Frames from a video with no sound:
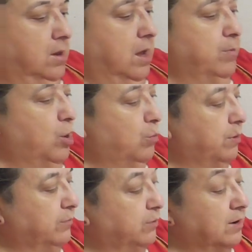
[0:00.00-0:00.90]
I'm
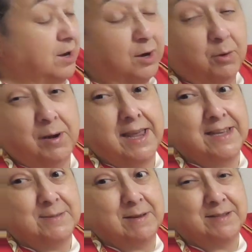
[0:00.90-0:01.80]
hoping for
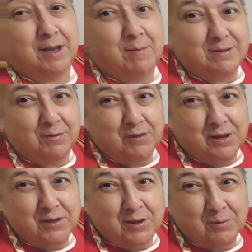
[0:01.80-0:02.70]
Christmas. Hubby's over there
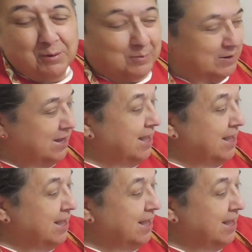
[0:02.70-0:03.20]
in the other room.